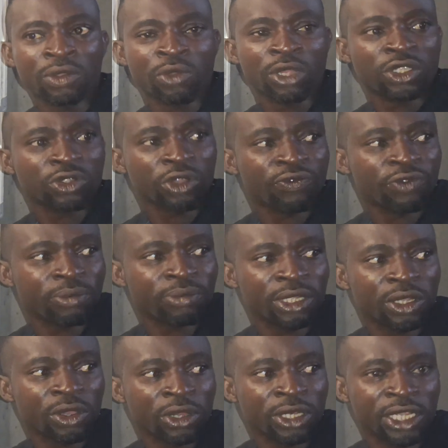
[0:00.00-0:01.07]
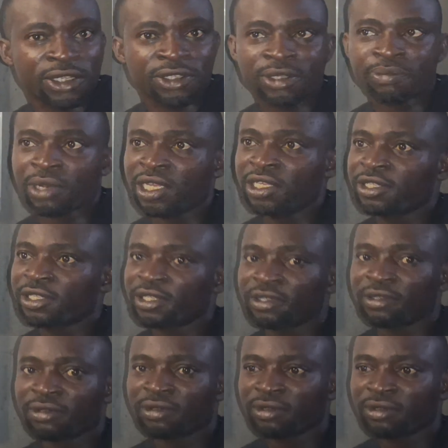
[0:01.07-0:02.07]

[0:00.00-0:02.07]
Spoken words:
question from the audience, please.